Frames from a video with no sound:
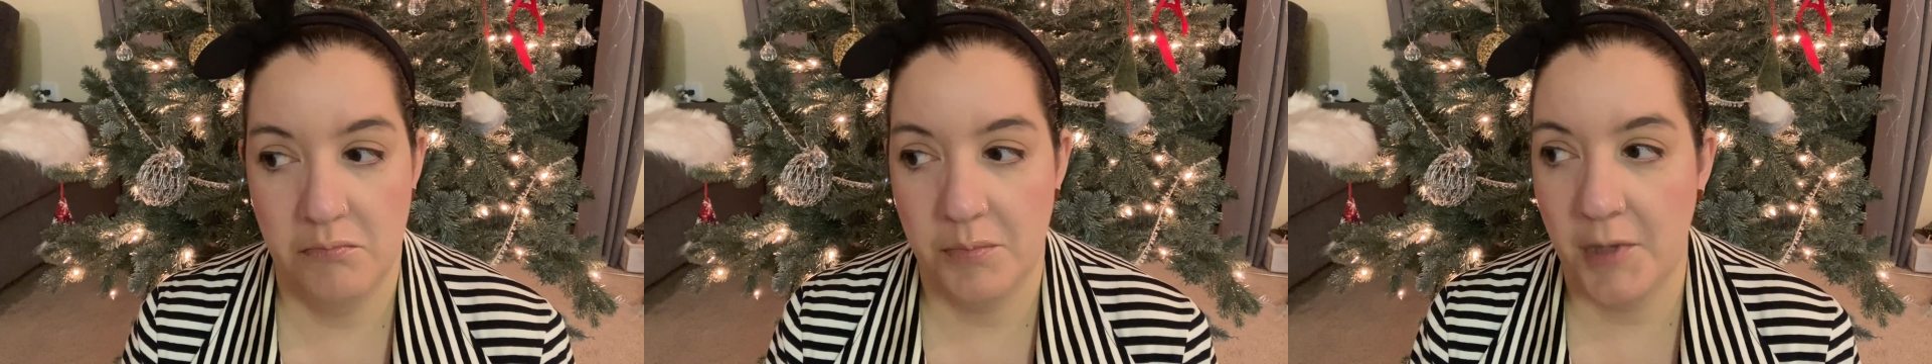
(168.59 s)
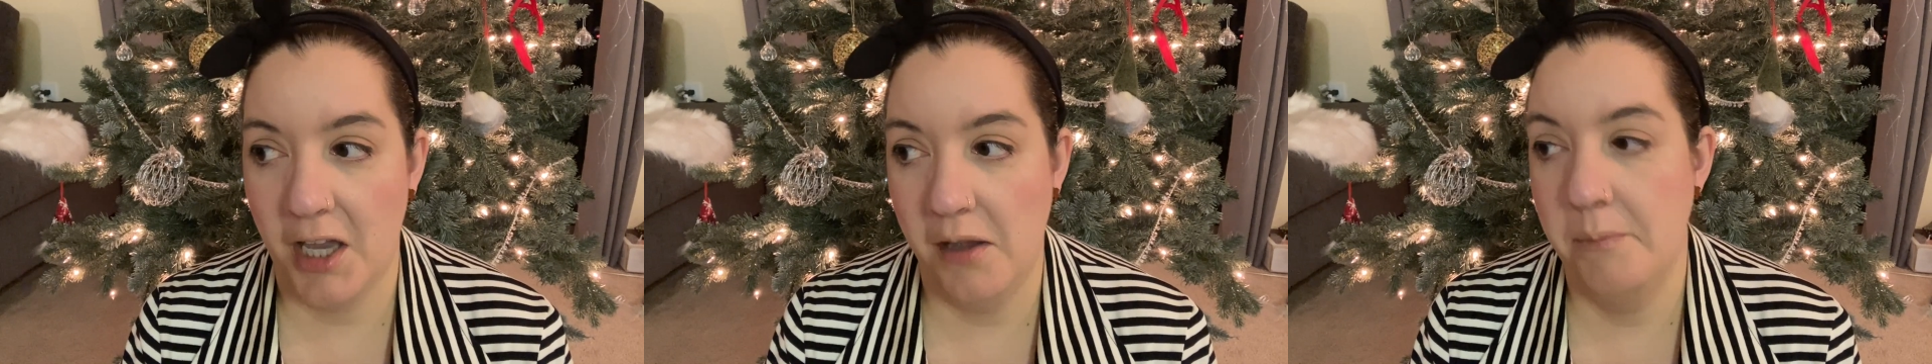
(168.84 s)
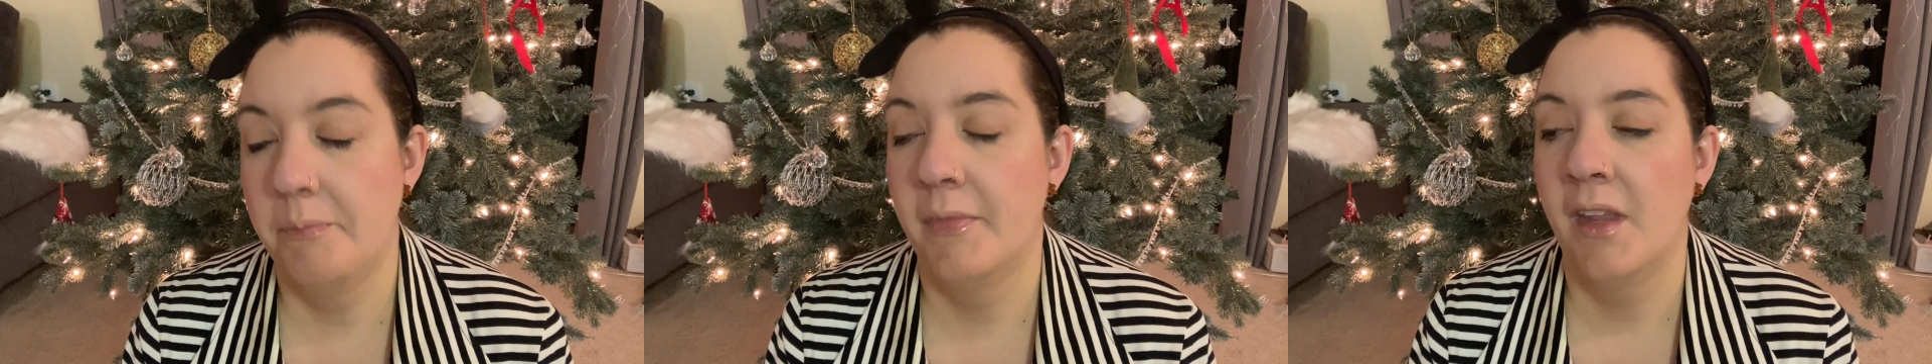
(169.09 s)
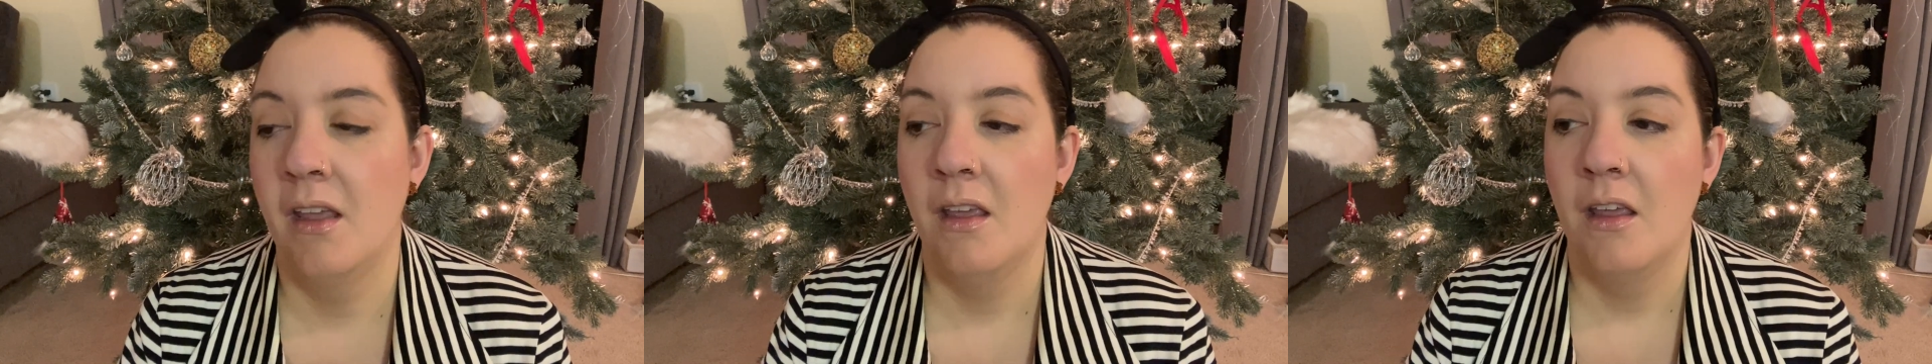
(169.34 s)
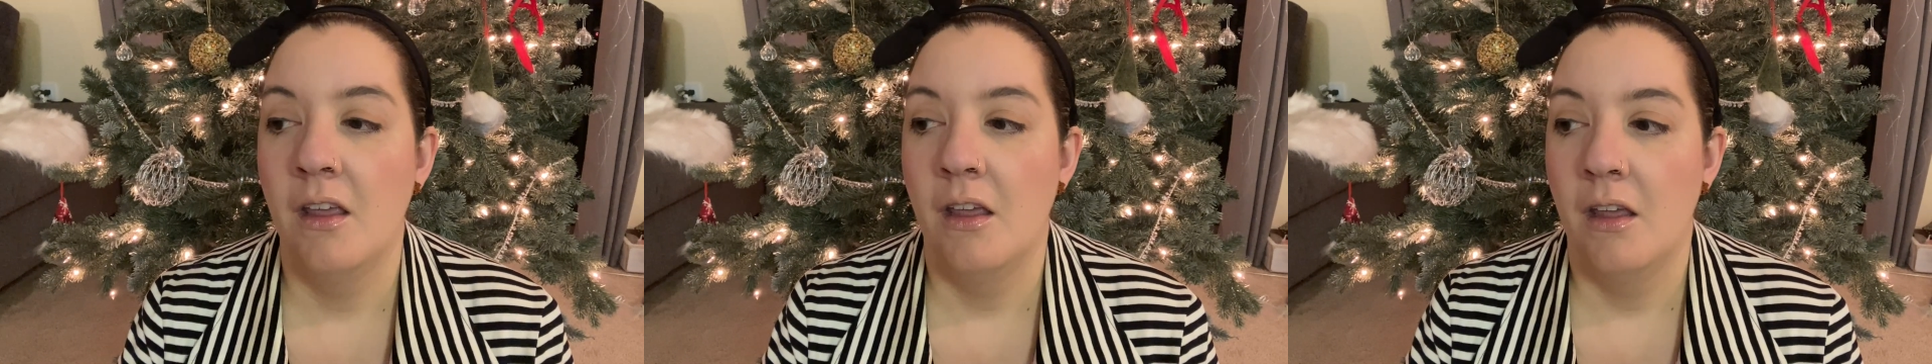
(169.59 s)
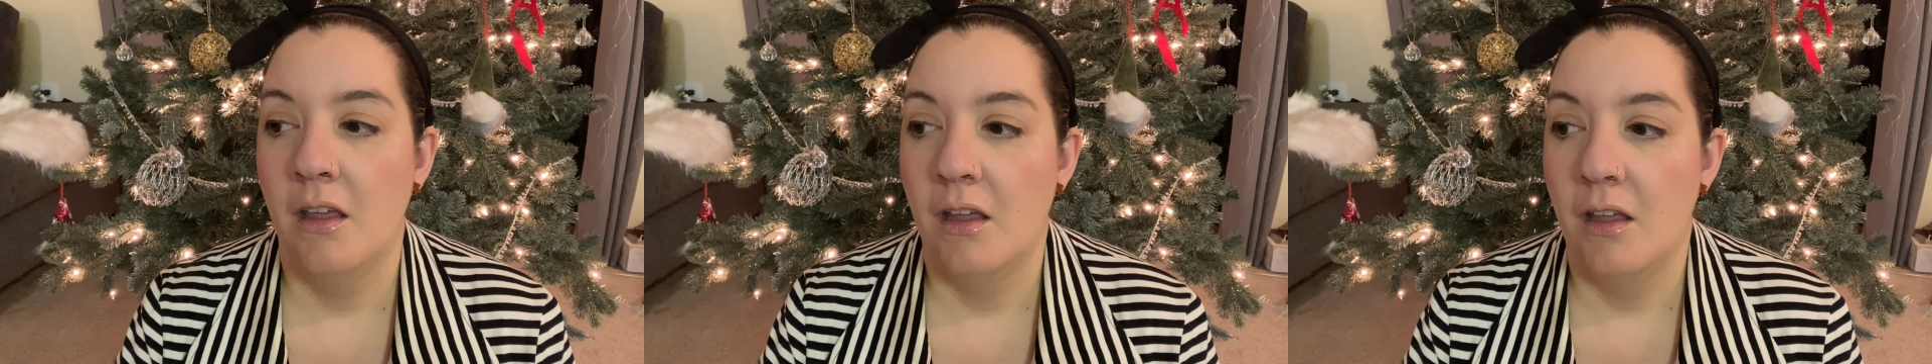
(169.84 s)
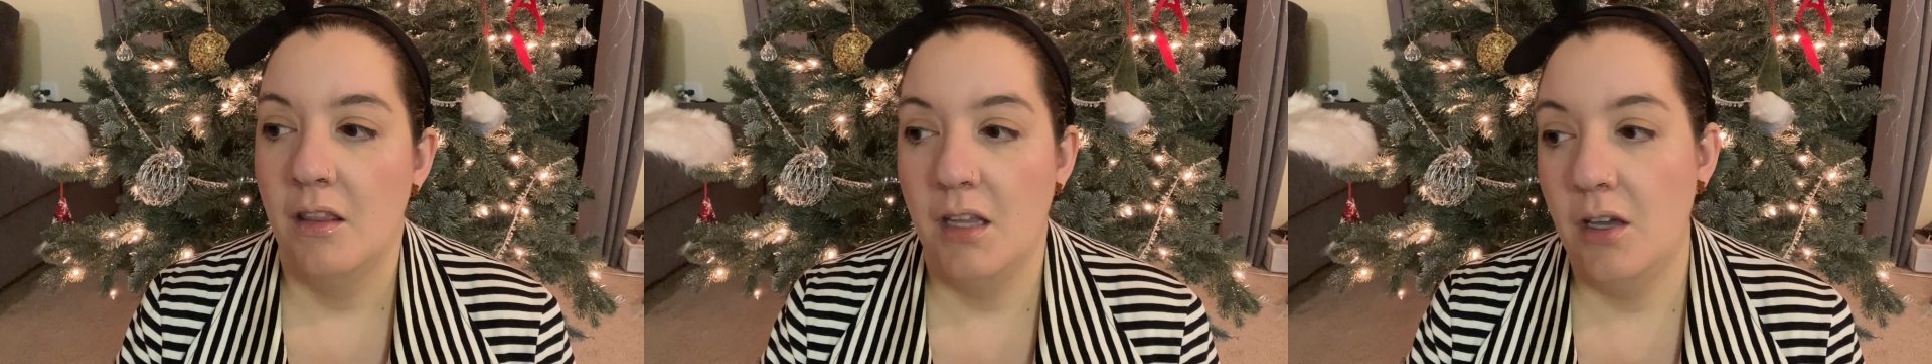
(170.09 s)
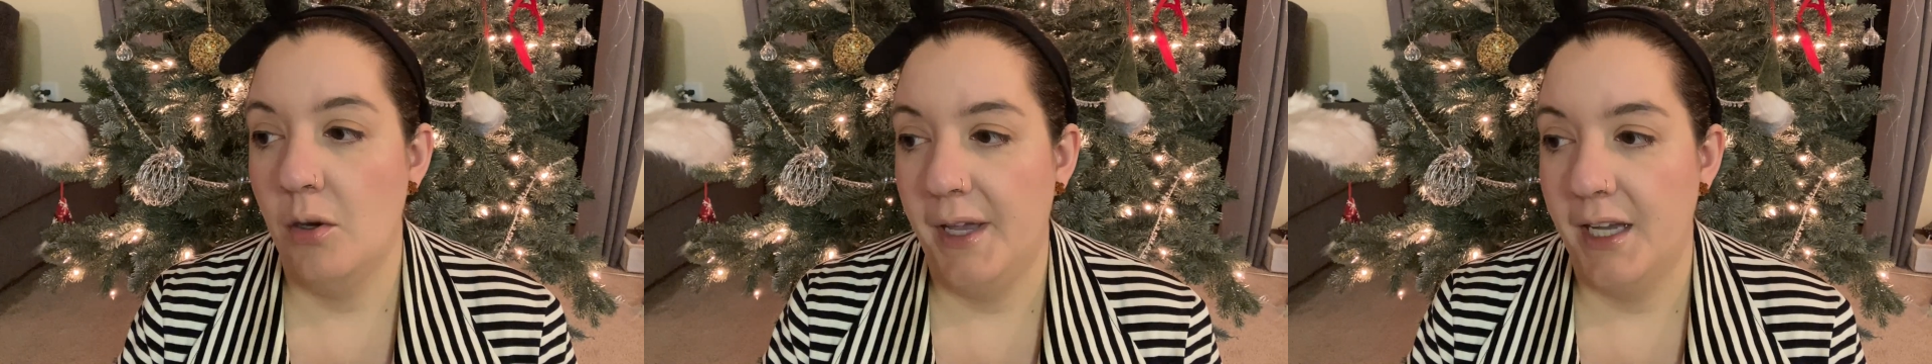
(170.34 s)
Okay, they
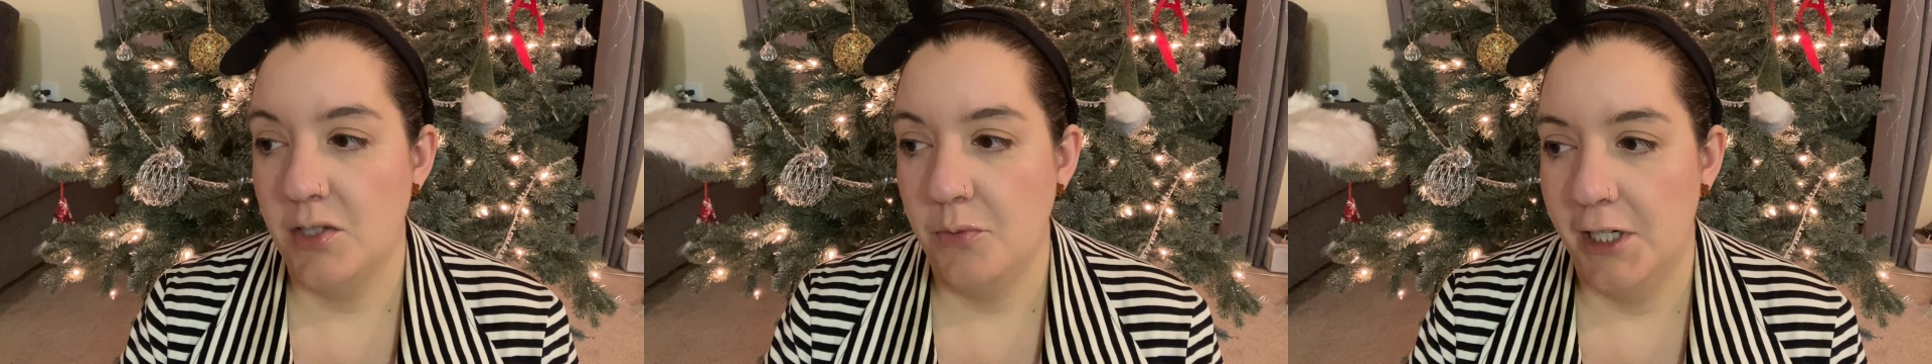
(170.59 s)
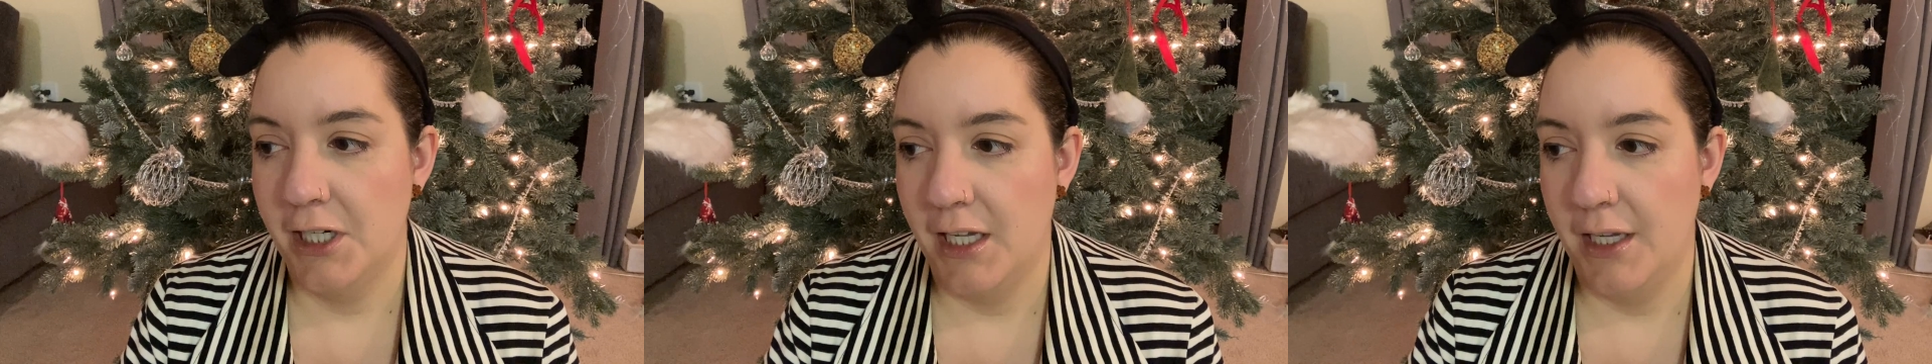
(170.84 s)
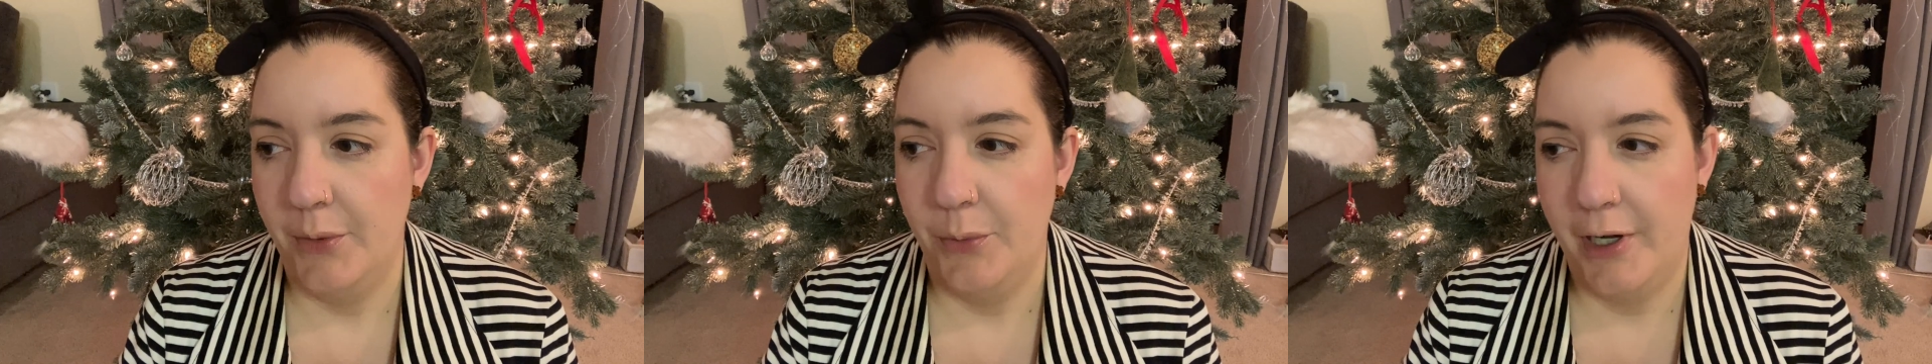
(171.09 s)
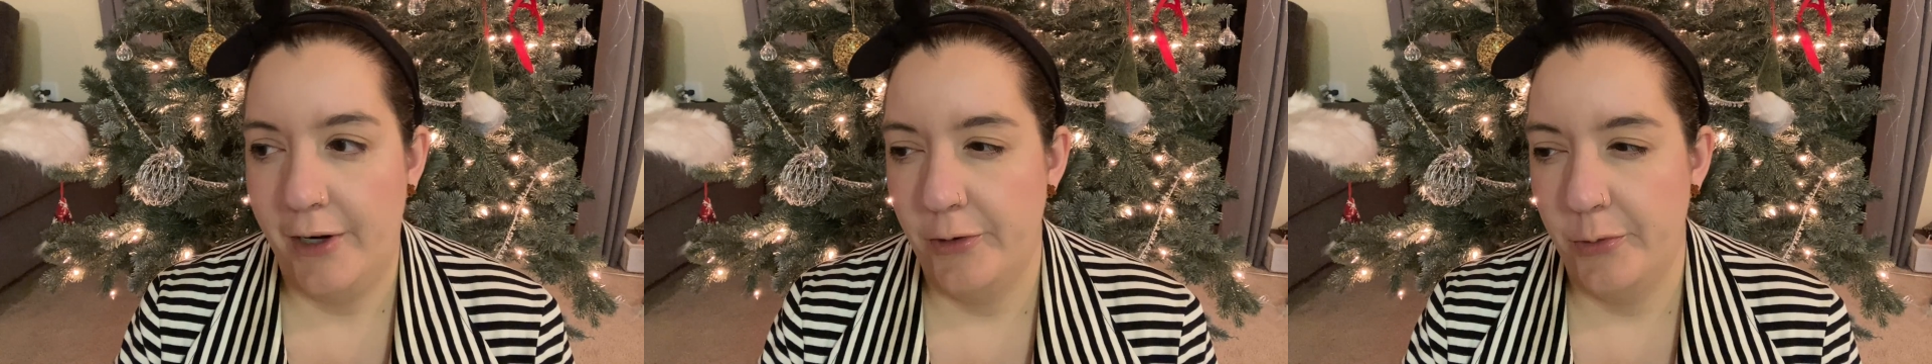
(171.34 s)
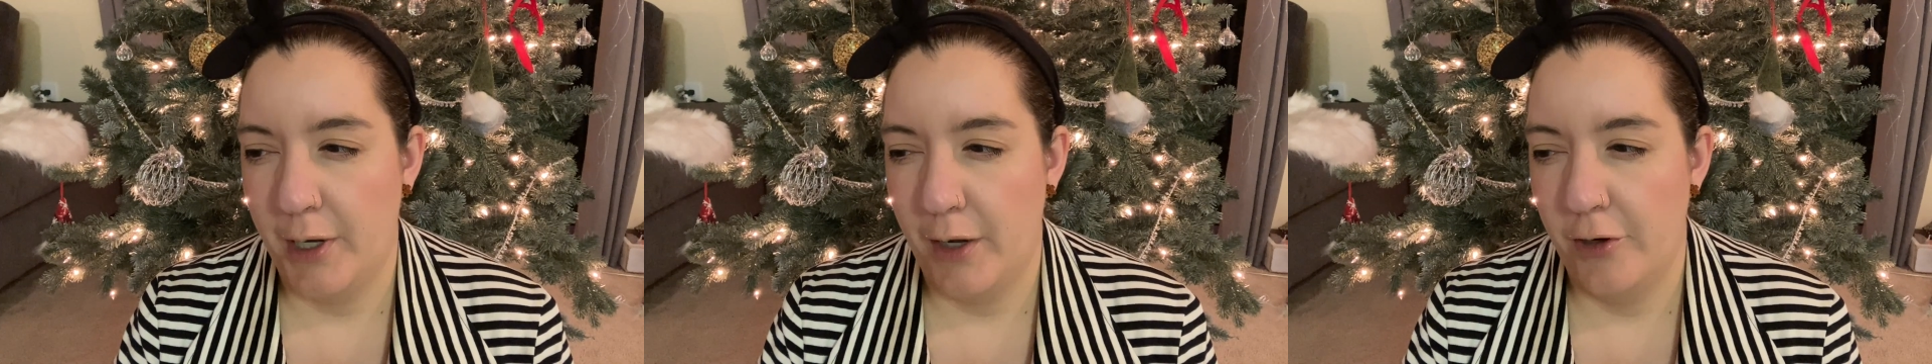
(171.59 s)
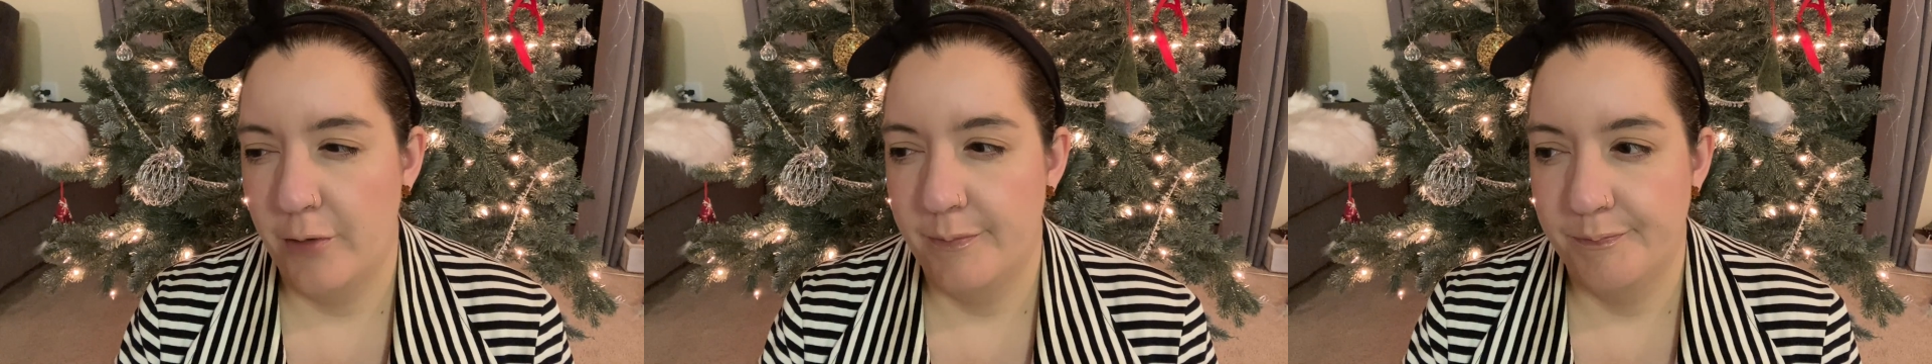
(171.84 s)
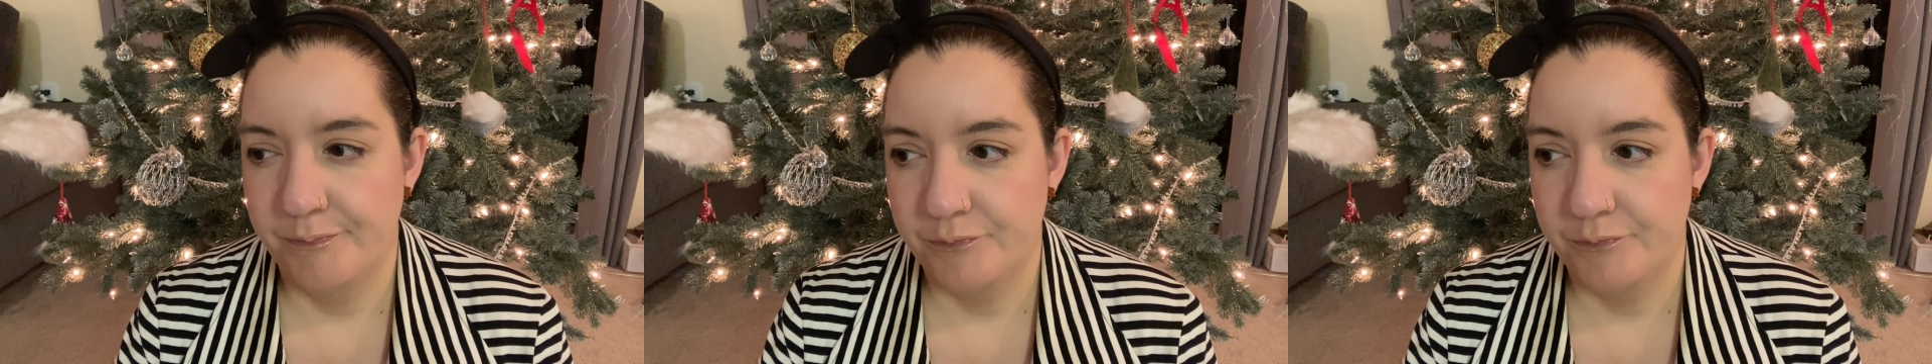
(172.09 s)
go back to working, whatever.